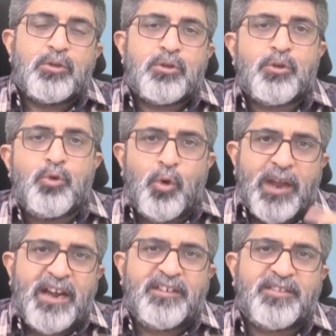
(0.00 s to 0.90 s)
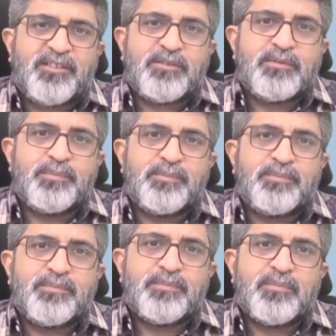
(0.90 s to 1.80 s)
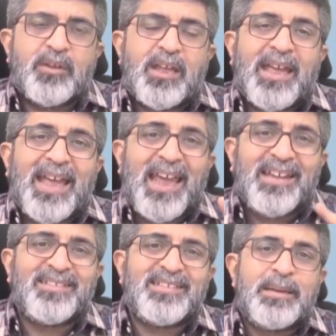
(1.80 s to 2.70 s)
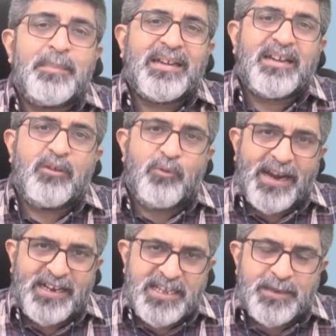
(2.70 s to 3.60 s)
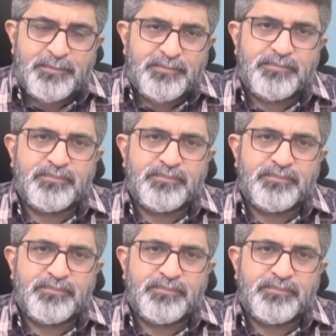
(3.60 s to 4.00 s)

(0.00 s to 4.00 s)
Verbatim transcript: through its estimated Y T M,